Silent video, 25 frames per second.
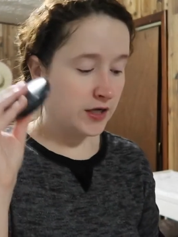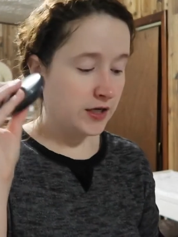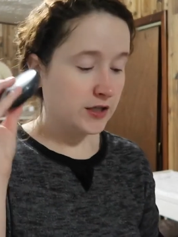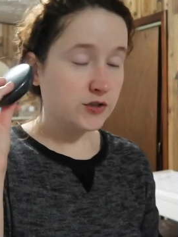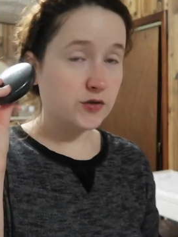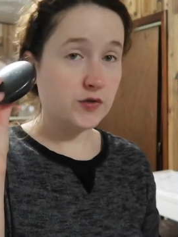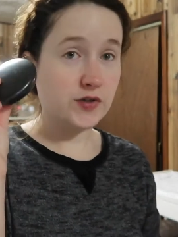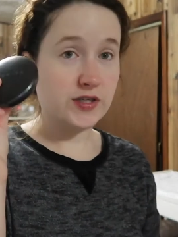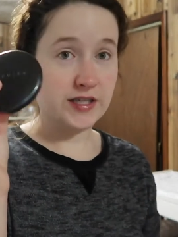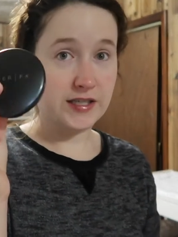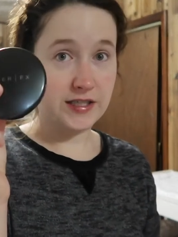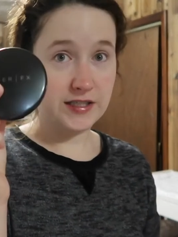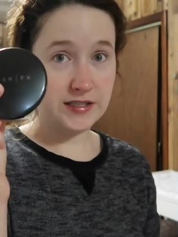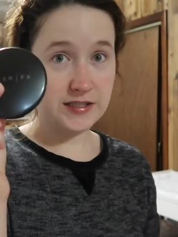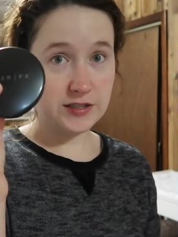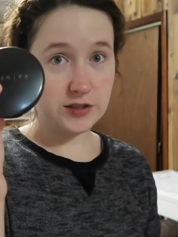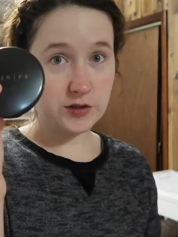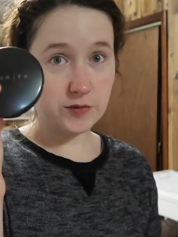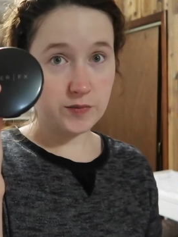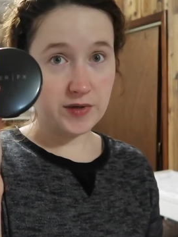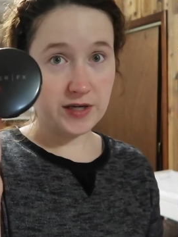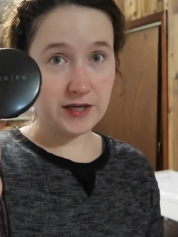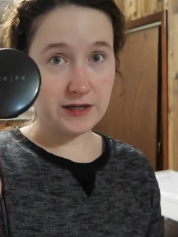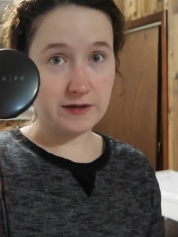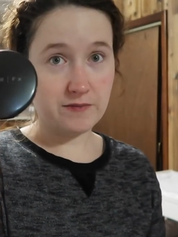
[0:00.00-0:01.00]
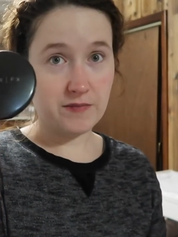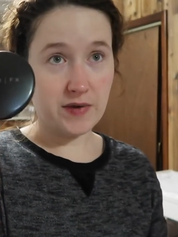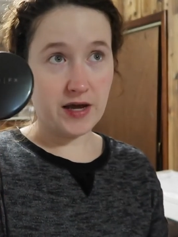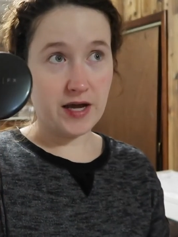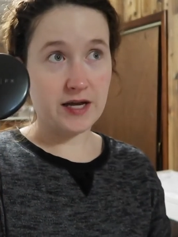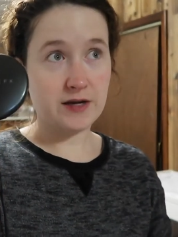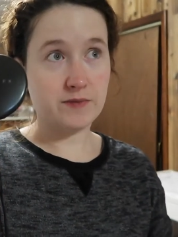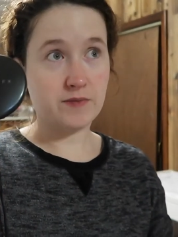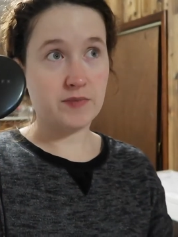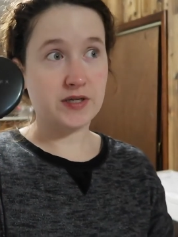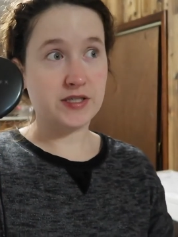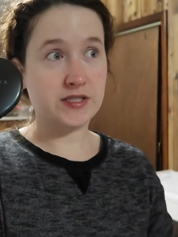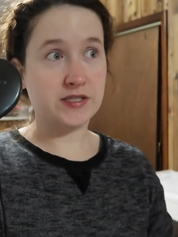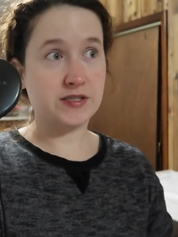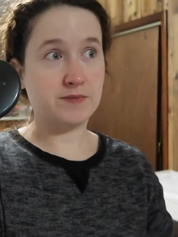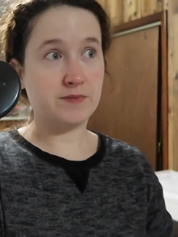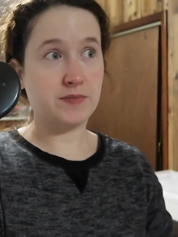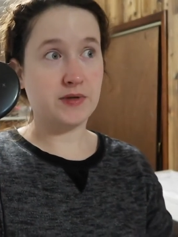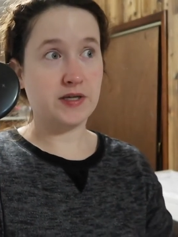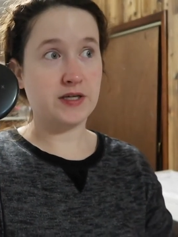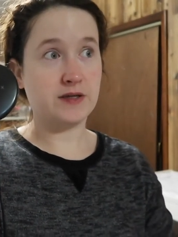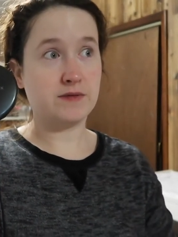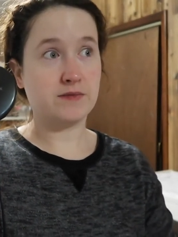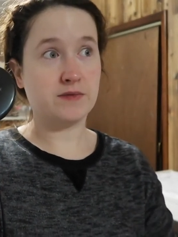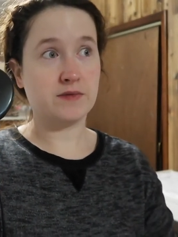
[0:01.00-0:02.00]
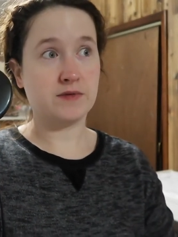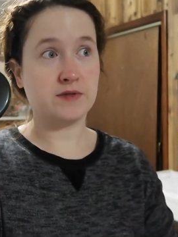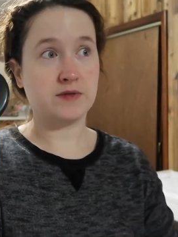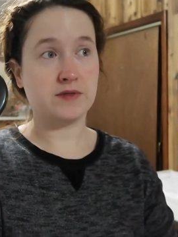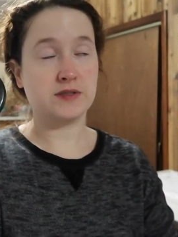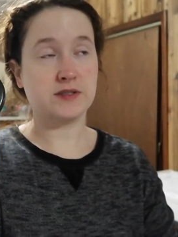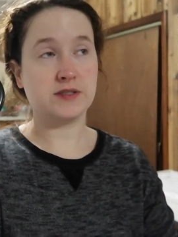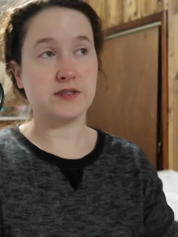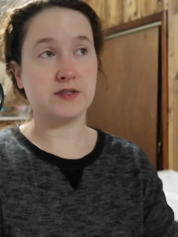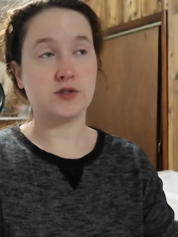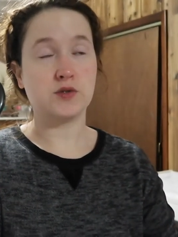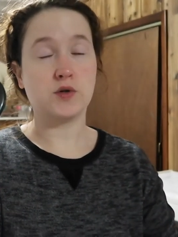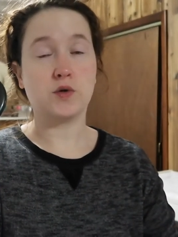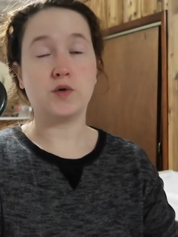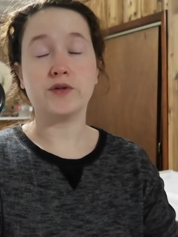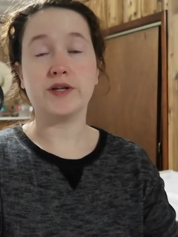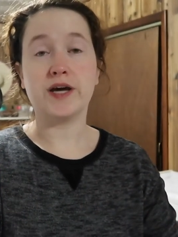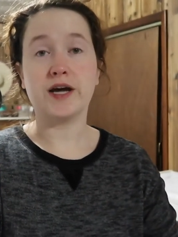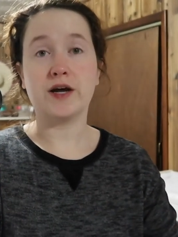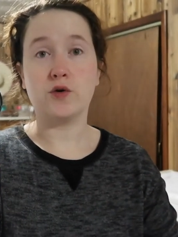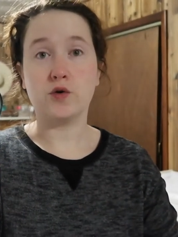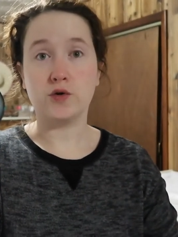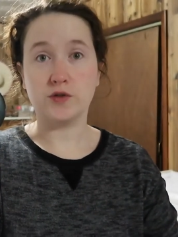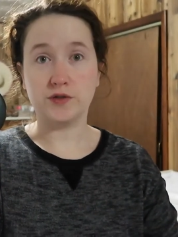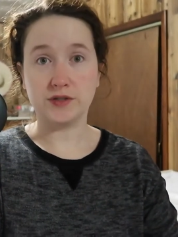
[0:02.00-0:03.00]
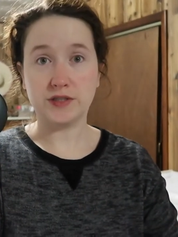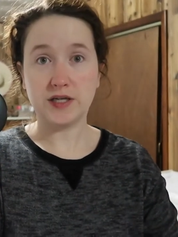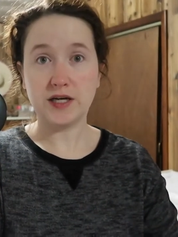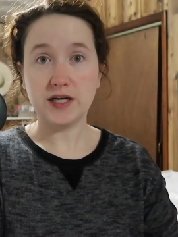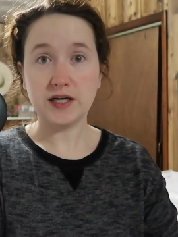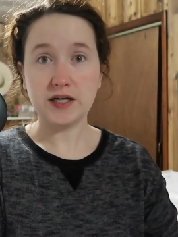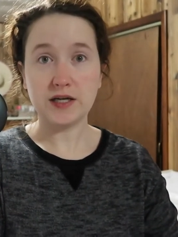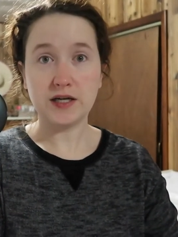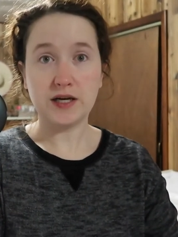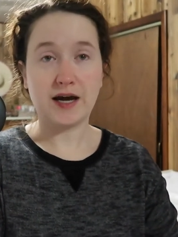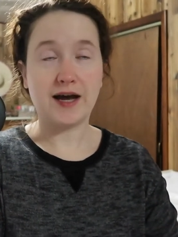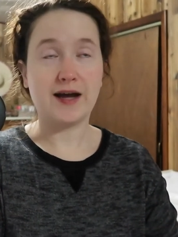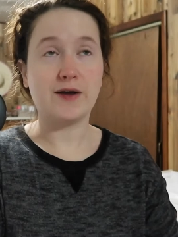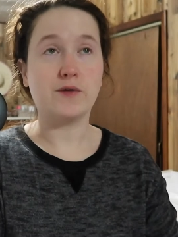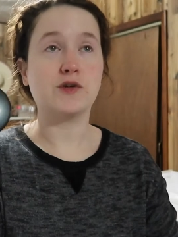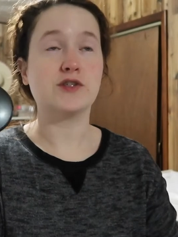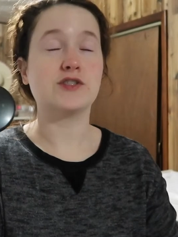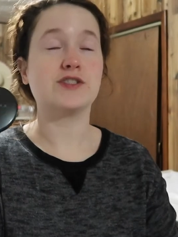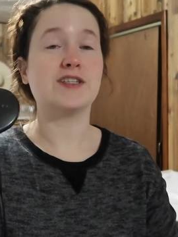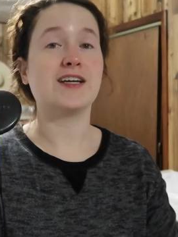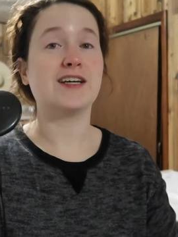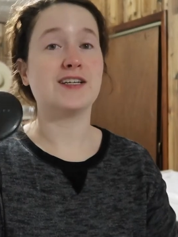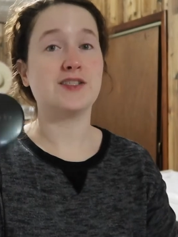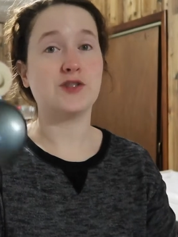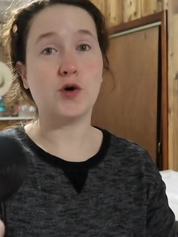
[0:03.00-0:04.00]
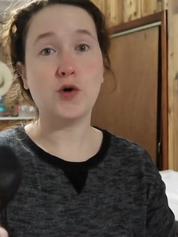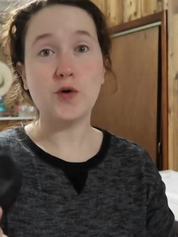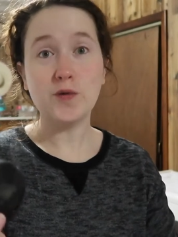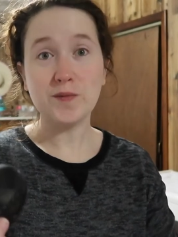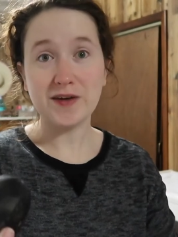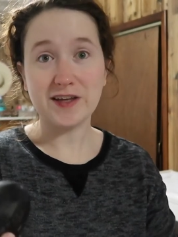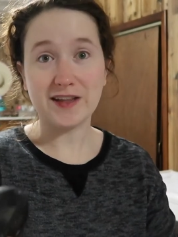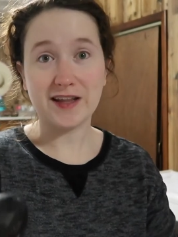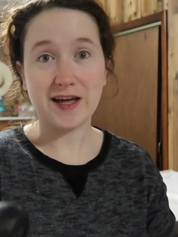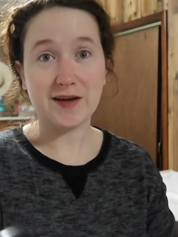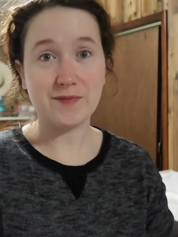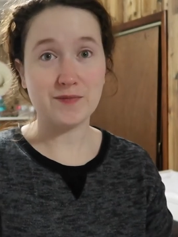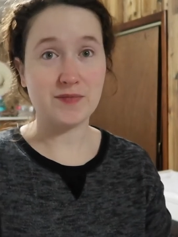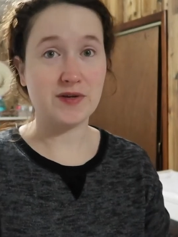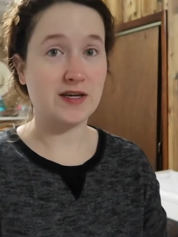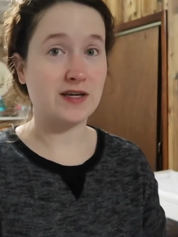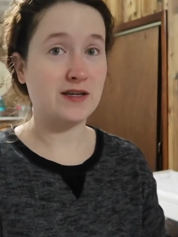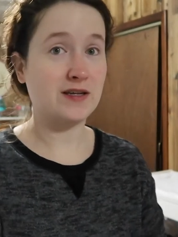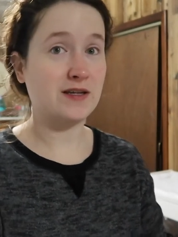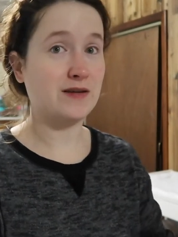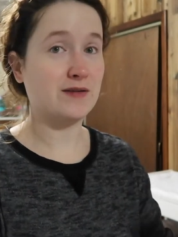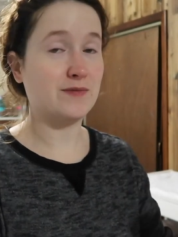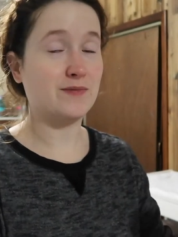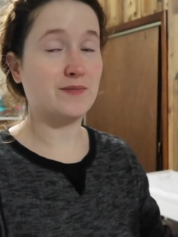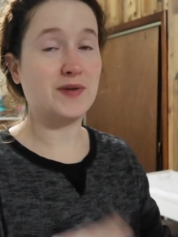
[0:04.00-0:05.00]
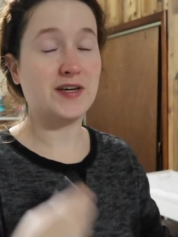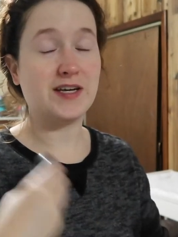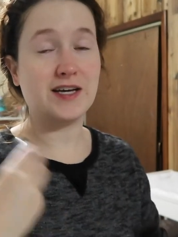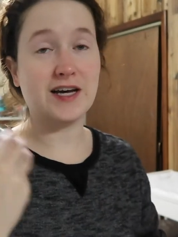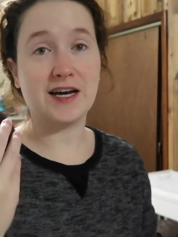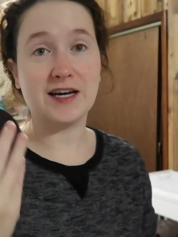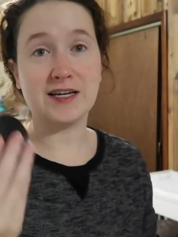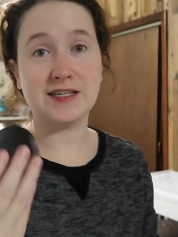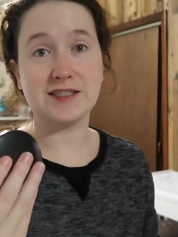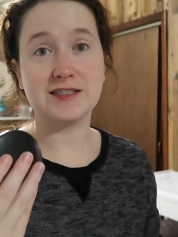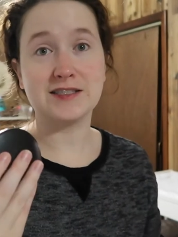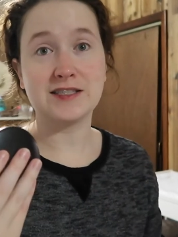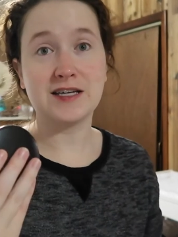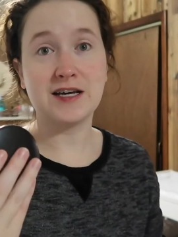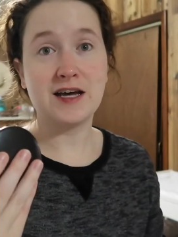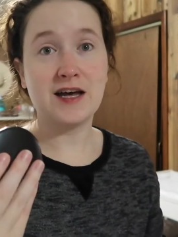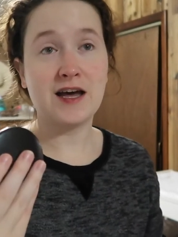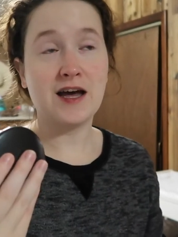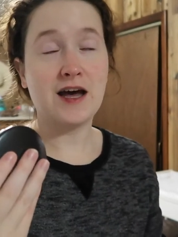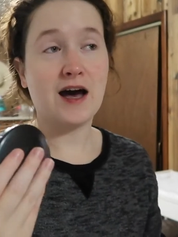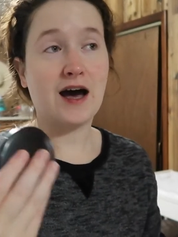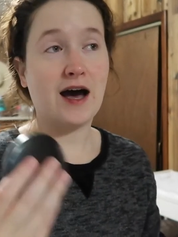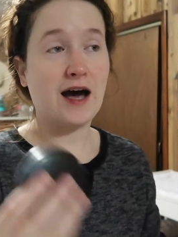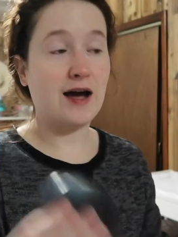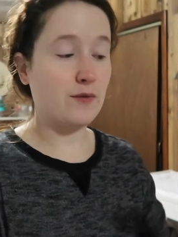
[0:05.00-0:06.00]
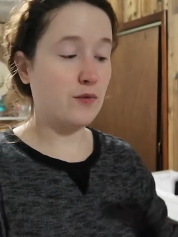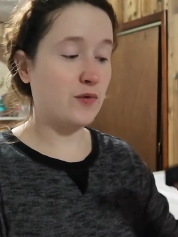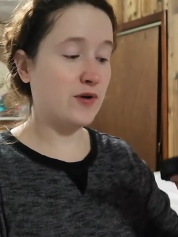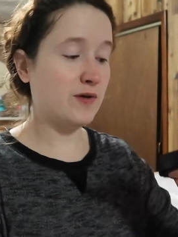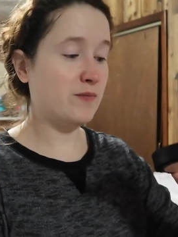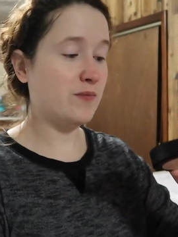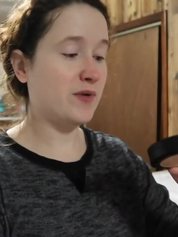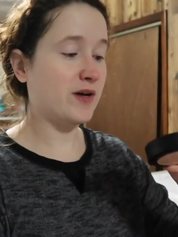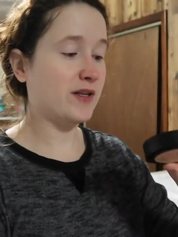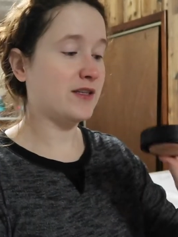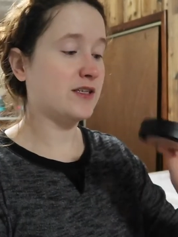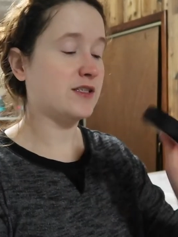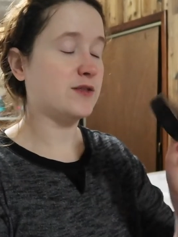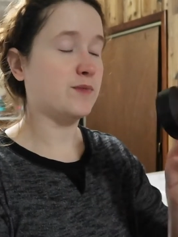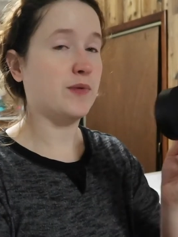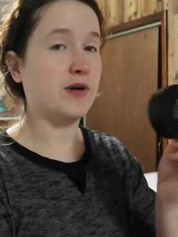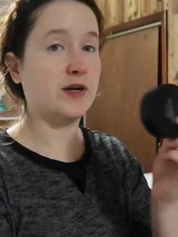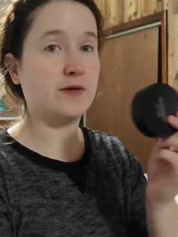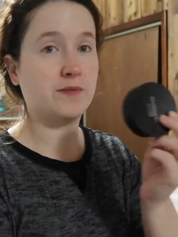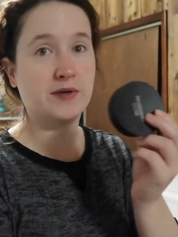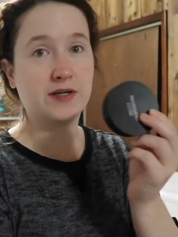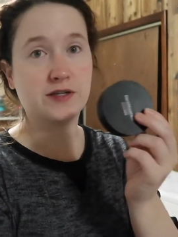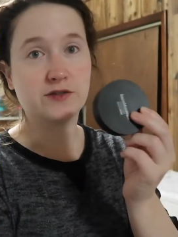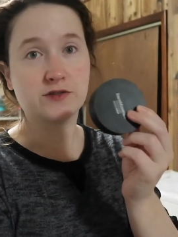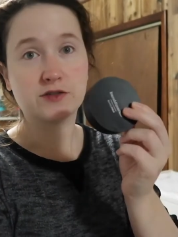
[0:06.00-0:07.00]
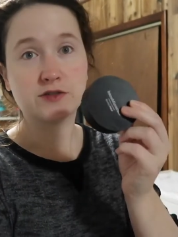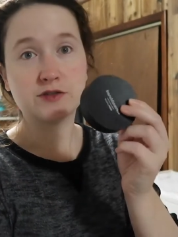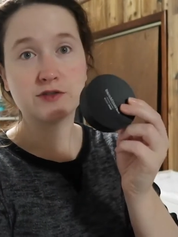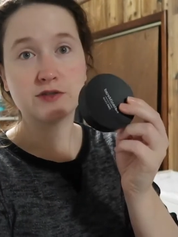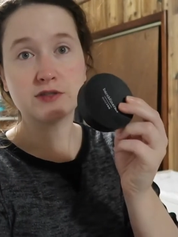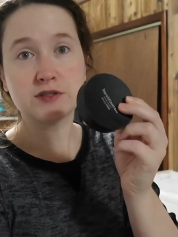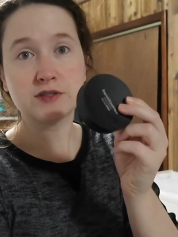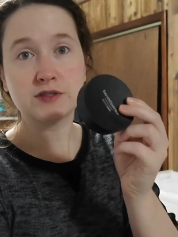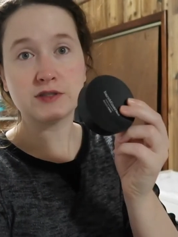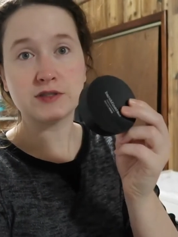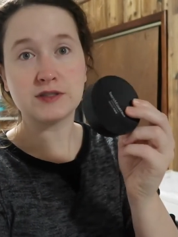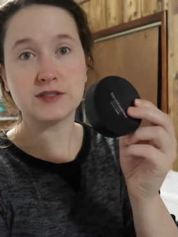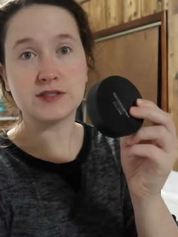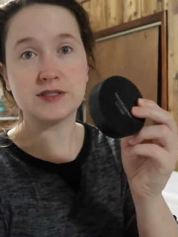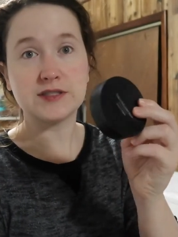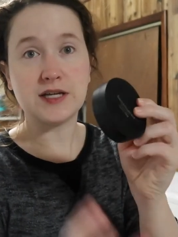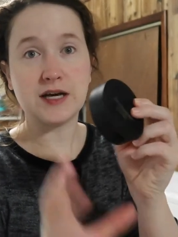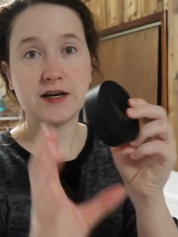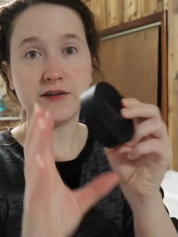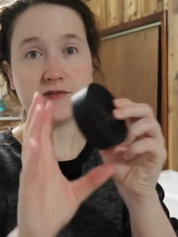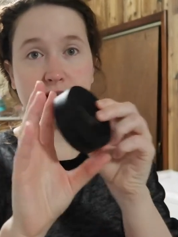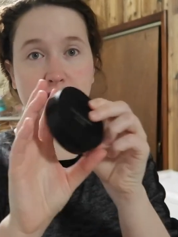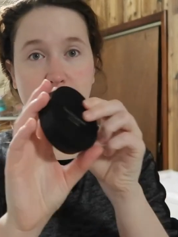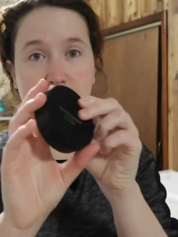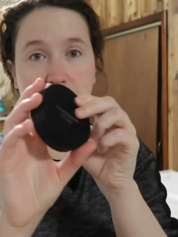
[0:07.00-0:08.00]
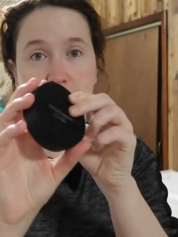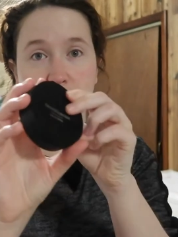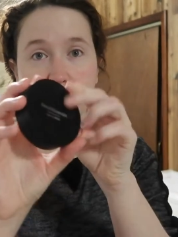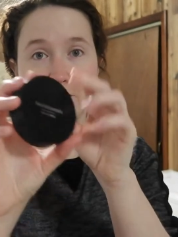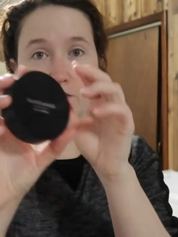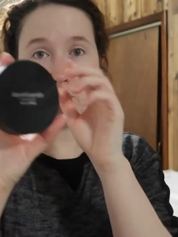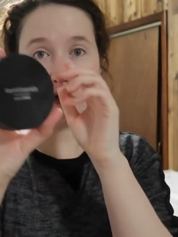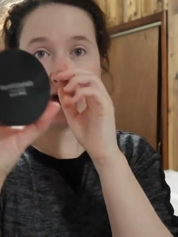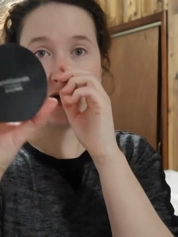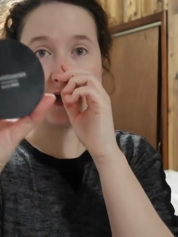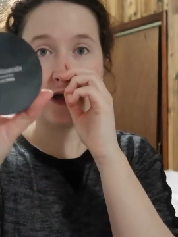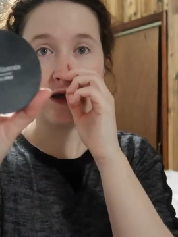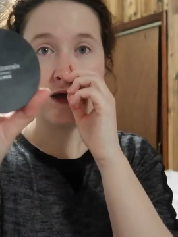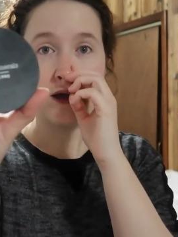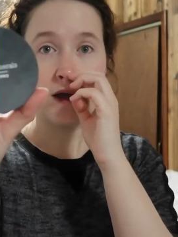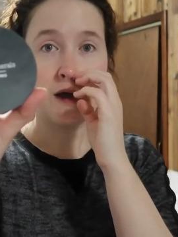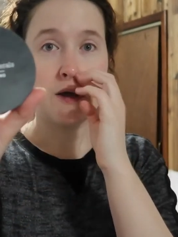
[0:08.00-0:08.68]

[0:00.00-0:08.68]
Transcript: So it is still being made, but it's being sold at Ulta. I wish they had told me that because I went and bought this Bare Minerals stuff at Sephora,